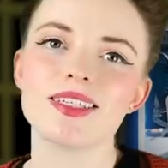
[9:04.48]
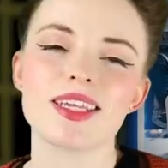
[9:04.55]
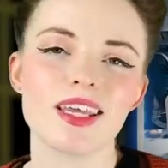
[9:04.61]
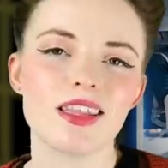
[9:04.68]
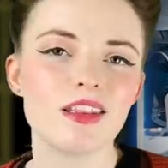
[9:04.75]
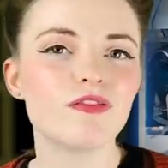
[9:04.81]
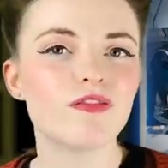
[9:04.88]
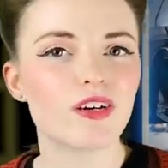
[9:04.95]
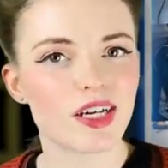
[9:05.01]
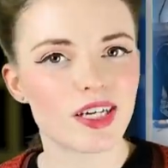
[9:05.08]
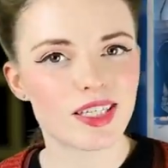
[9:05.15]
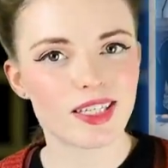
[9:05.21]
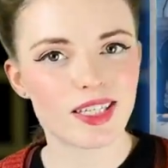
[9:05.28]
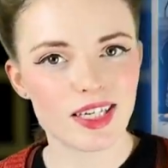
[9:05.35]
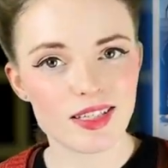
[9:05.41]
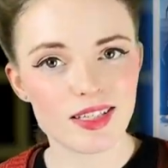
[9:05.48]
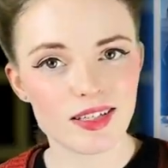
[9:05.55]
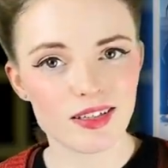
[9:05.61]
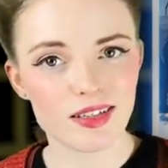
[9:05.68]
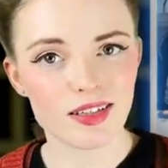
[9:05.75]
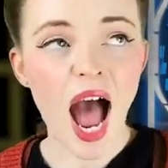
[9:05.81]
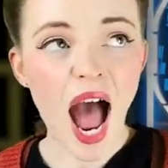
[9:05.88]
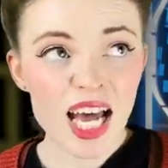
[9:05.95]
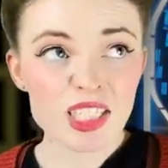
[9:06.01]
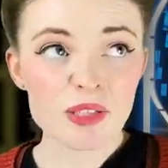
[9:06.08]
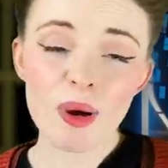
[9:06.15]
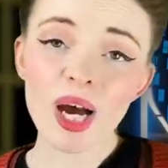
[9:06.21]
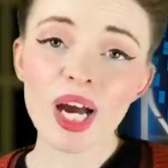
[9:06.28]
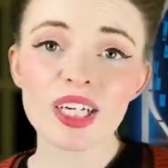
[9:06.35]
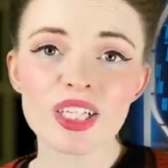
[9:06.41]
in the first season. As
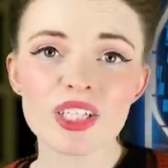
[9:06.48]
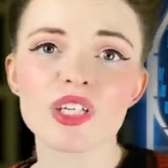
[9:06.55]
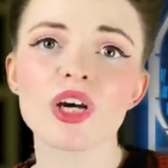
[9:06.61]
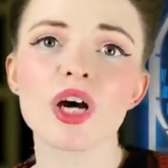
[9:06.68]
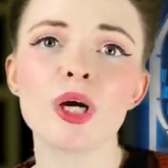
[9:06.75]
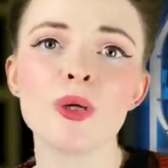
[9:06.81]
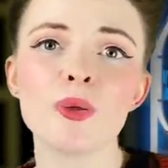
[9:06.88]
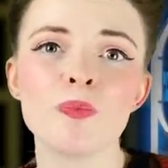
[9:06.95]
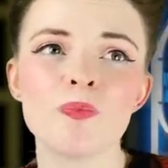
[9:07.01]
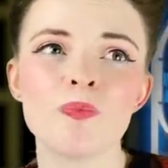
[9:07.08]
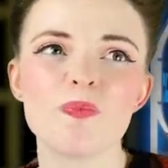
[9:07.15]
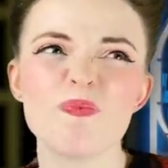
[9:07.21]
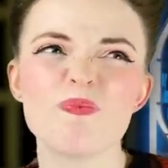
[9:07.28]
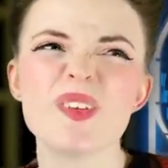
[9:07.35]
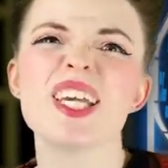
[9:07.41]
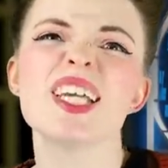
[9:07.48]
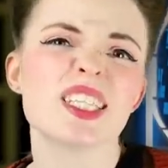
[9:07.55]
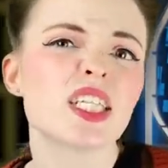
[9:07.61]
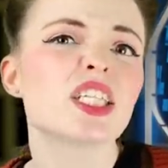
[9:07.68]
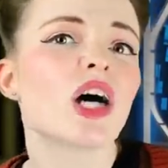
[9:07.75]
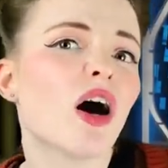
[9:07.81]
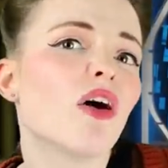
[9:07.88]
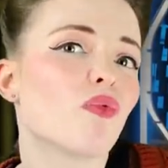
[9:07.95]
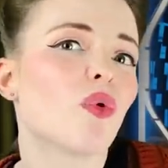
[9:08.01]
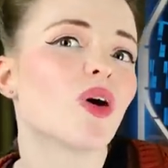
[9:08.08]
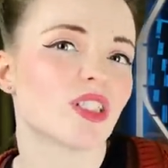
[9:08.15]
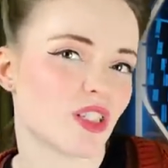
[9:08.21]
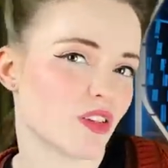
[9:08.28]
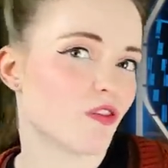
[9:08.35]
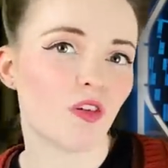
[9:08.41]
pilots go, it's a tough one
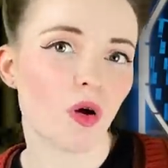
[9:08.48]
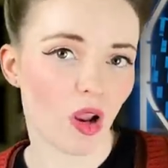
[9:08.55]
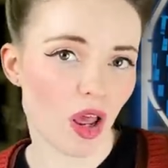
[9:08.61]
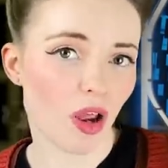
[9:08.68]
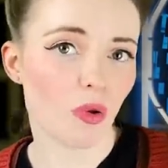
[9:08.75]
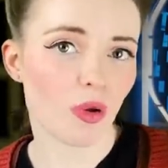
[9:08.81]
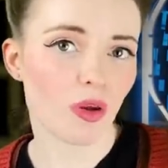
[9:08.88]
to follow.